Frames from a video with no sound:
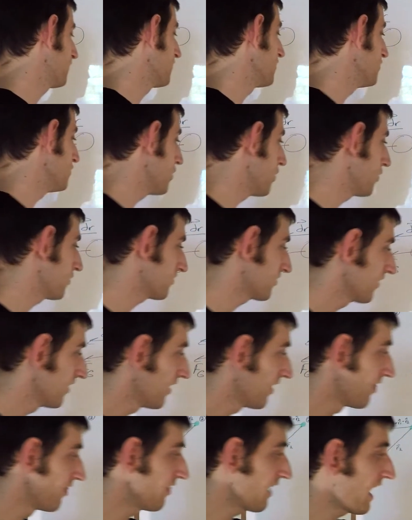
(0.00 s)
to note
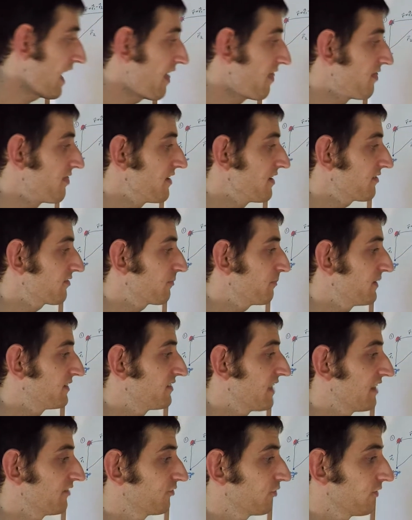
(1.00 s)
that this
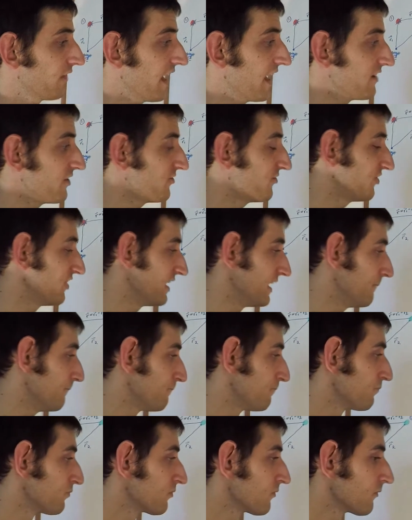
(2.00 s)
potential
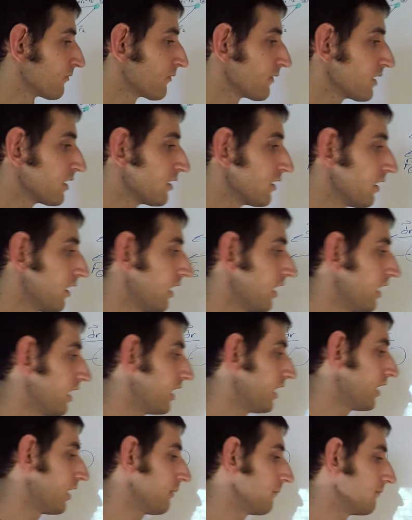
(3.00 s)
energy,
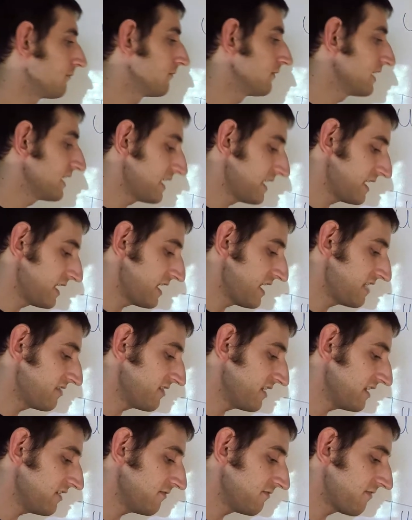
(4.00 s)
it's
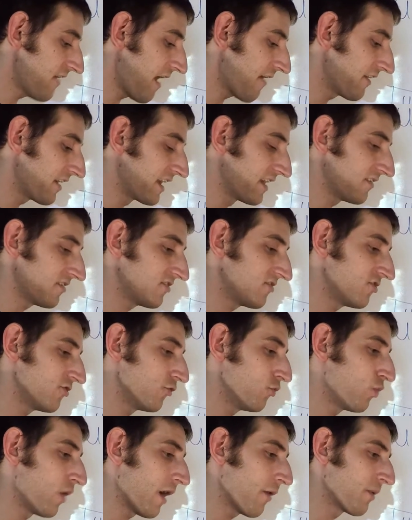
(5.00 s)
invariant to
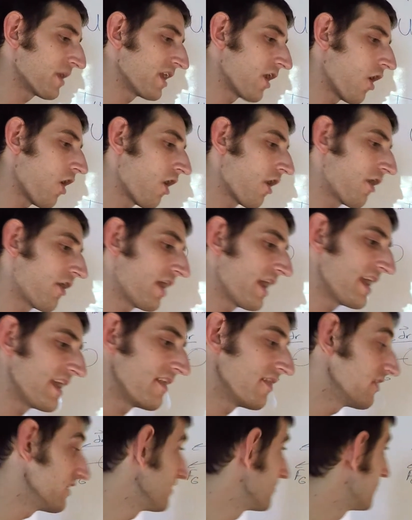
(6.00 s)
where we are
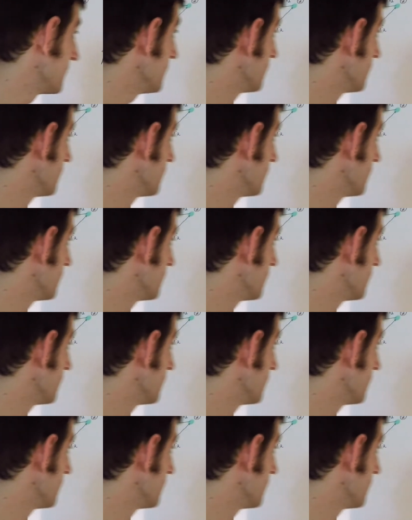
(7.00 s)
in the z